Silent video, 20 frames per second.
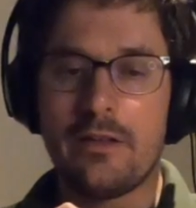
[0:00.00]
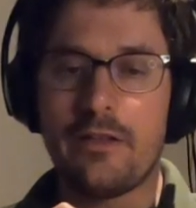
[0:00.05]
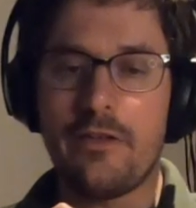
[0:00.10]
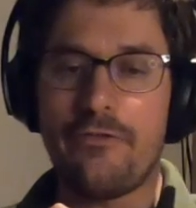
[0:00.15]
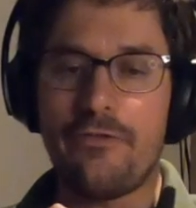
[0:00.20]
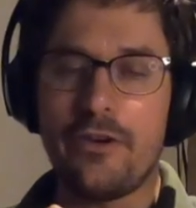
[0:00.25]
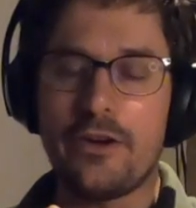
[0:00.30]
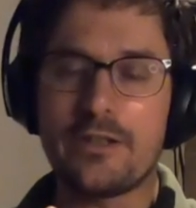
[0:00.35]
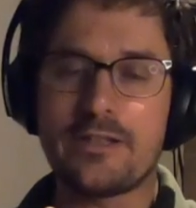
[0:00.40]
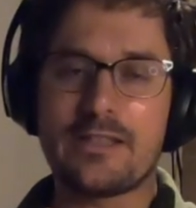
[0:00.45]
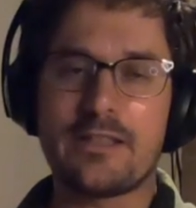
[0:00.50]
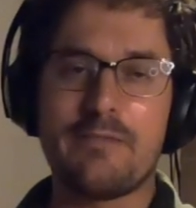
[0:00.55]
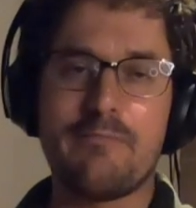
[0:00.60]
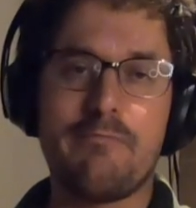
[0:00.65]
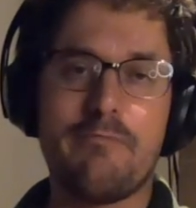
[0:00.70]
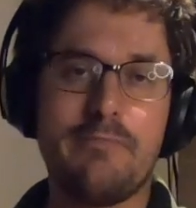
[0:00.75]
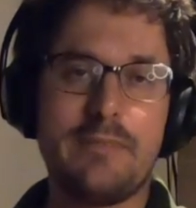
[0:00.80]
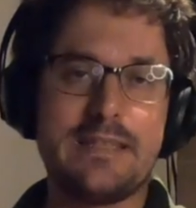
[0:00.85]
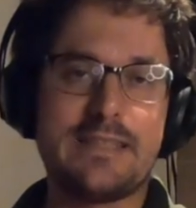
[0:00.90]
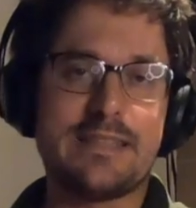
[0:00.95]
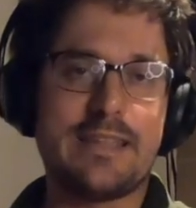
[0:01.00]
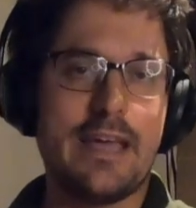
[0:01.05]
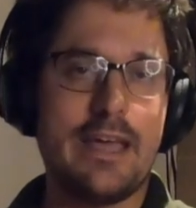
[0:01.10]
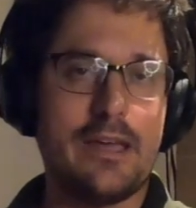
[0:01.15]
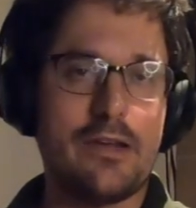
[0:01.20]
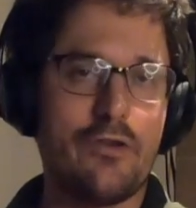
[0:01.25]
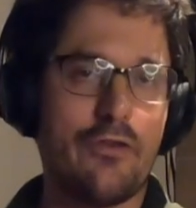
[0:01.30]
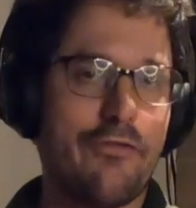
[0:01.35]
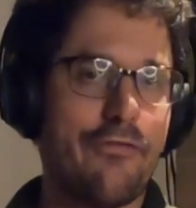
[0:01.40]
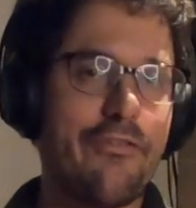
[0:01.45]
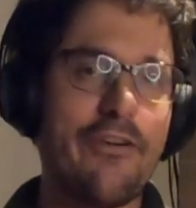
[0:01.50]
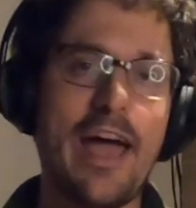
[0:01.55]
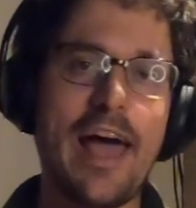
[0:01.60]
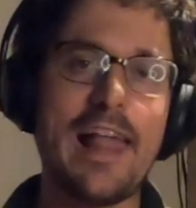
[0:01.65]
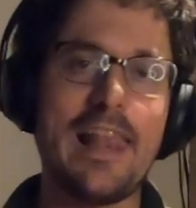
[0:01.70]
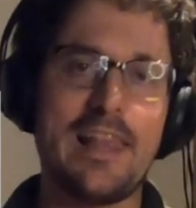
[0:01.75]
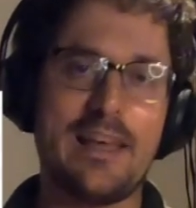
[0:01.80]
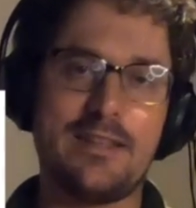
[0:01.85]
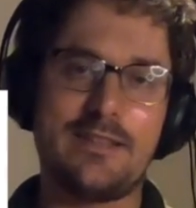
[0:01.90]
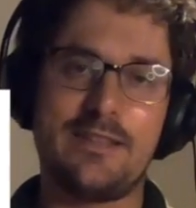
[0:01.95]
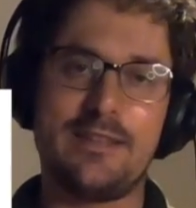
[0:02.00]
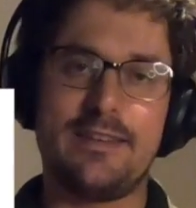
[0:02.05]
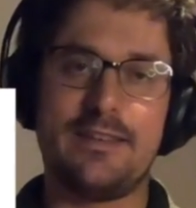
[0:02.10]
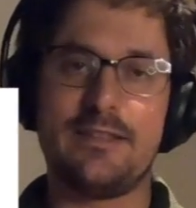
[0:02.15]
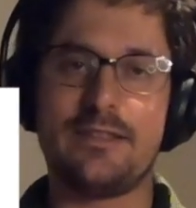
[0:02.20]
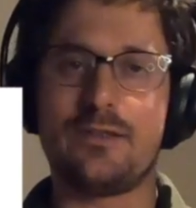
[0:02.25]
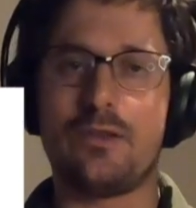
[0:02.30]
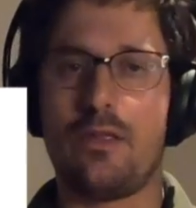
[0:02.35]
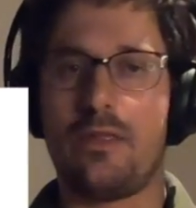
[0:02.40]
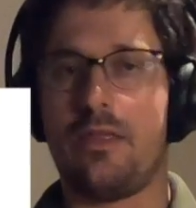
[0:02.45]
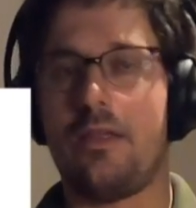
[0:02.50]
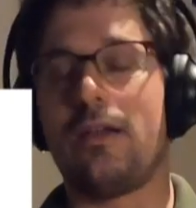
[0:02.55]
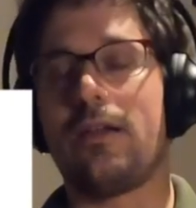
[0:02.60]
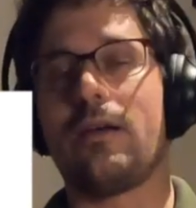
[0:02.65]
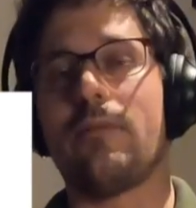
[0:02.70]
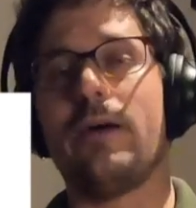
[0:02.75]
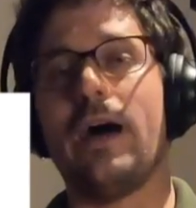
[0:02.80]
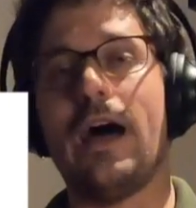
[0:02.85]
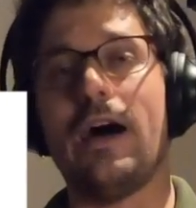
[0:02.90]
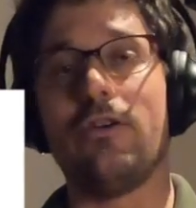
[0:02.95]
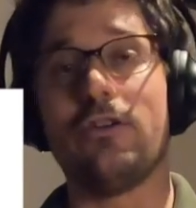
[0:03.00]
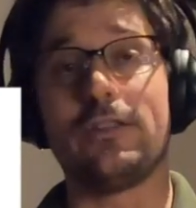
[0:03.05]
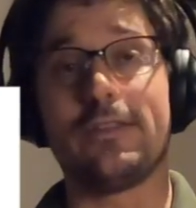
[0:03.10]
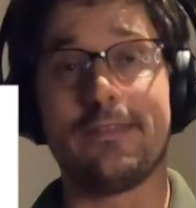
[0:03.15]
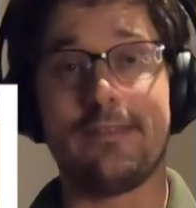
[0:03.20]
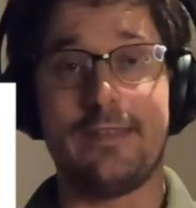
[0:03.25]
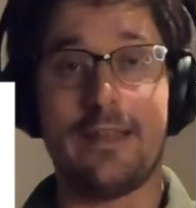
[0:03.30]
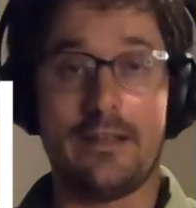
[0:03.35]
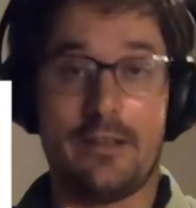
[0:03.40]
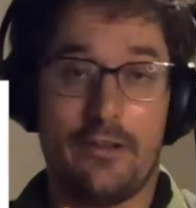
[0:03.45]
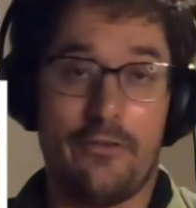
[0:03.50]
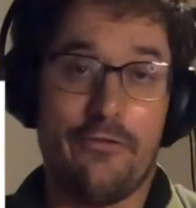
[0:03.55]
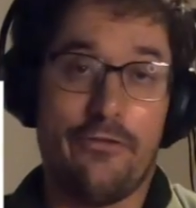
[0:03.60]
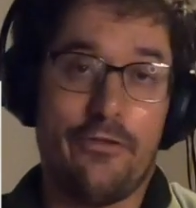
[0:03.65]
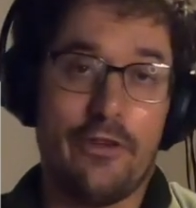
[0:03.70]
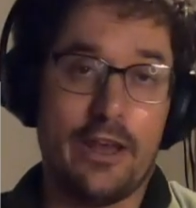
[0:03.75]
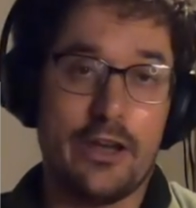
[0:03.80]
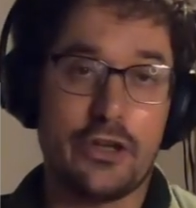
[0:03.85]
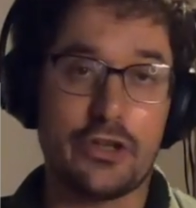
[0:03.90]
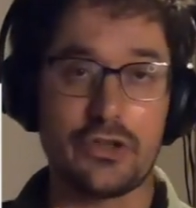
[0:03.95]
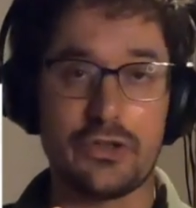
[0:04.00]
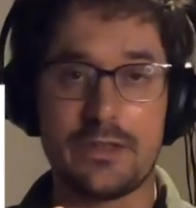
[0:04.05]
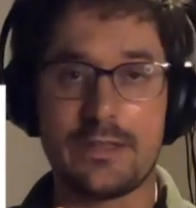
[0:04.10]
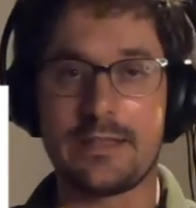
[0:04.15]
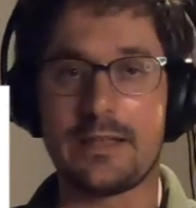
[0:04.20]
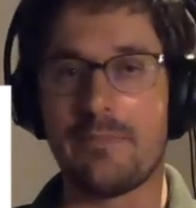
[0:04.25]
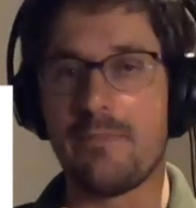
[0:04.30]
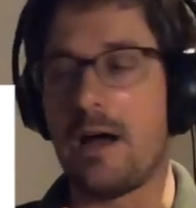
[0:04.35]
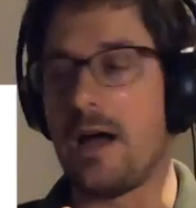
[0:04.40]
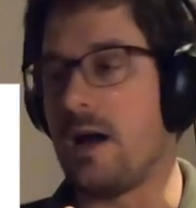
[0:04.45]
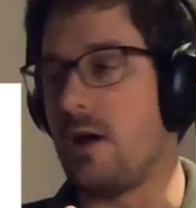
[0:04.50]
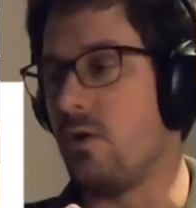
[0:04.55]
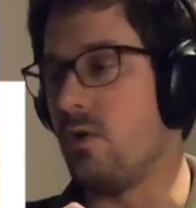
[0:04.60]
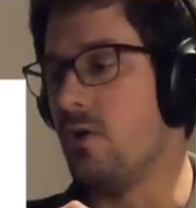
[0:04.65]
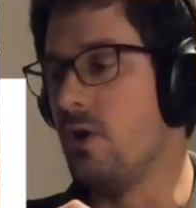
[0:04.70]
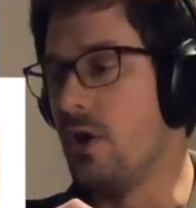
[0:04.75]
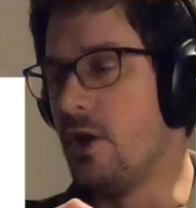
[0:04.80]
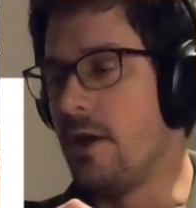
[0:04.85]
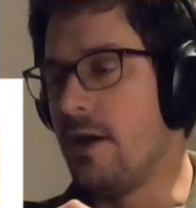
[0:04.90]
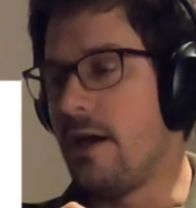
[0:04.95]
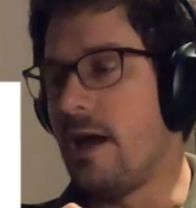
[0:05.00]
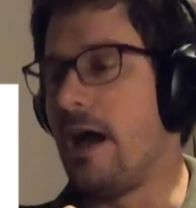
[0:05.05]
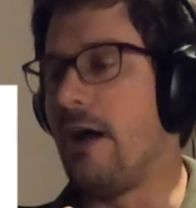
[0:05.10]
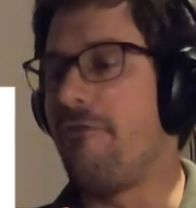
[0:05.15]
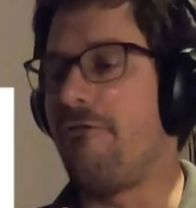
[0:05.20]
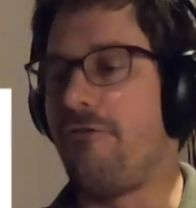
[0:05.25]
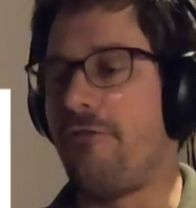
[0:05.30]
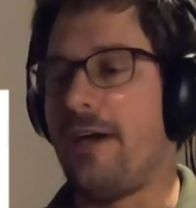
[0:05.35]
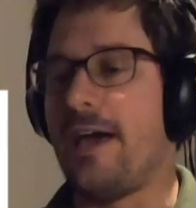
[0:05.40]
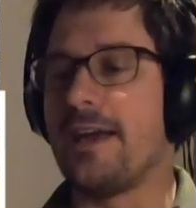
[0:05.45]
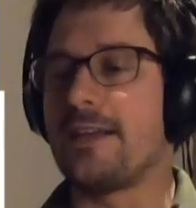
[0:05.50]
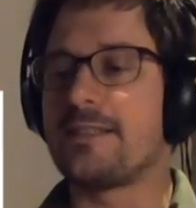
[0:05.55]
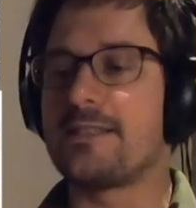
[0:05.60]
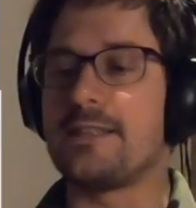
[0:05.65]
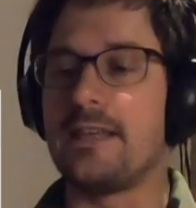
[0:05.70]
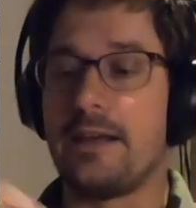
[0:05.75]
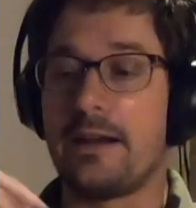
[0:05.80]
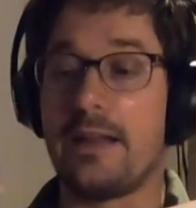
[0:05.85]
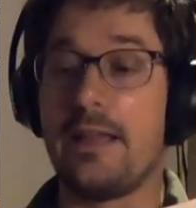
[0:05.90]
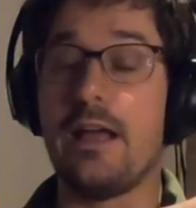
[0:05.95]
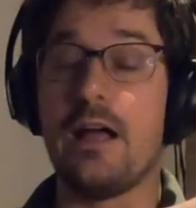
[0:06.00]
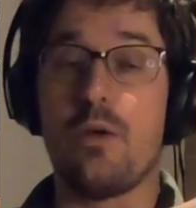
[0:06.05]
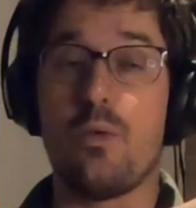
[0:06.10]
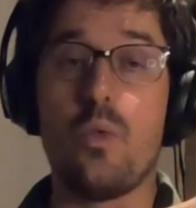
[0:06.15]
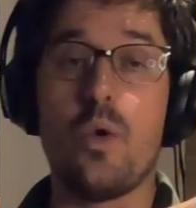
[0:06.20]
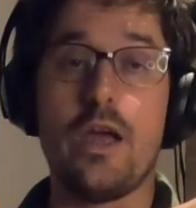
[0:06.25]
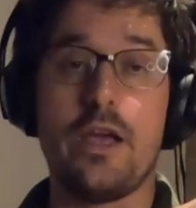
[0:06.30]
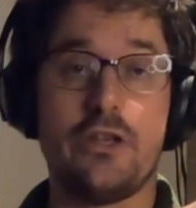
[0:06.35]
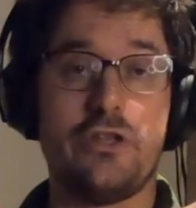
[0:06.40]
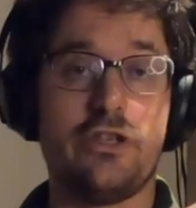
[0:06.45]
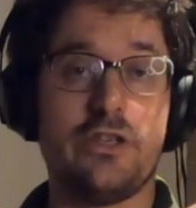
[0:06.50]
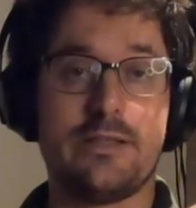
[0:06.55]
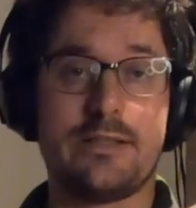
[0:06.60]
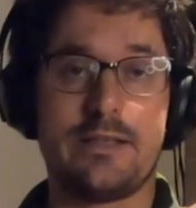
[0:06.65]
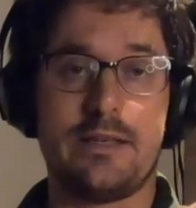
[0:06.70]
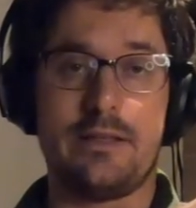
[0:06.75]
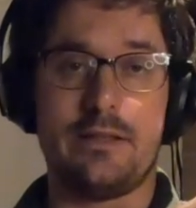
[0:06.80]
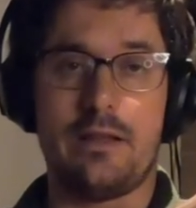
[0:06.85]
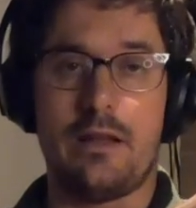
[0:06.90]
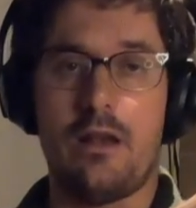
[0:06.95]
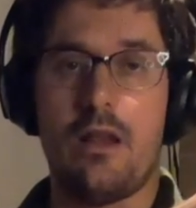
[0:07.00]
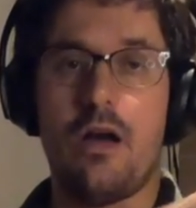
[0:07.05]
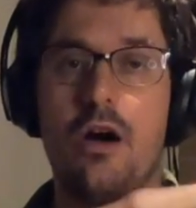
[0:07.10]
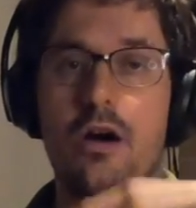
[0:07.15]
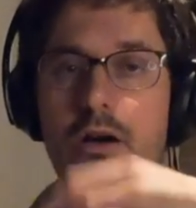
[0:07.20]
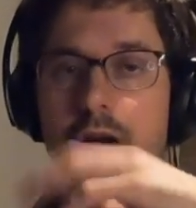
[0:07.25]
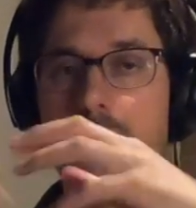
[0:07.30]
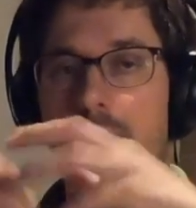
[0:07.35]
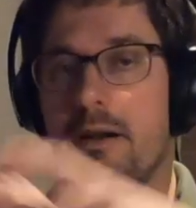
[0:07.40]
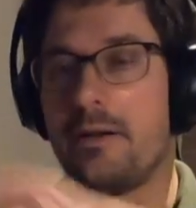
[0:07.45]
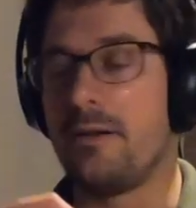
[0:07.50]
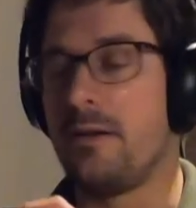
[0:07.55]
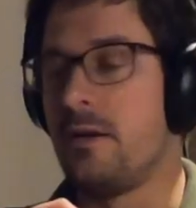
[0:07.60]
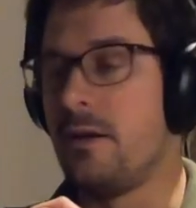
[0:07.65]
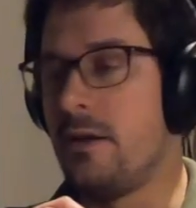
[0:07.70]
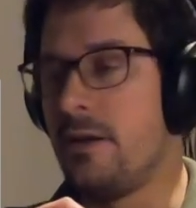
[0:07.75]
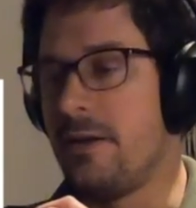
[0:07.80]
The first mistake or fallacy is to think about that inflation somehow affects real wages in the long run.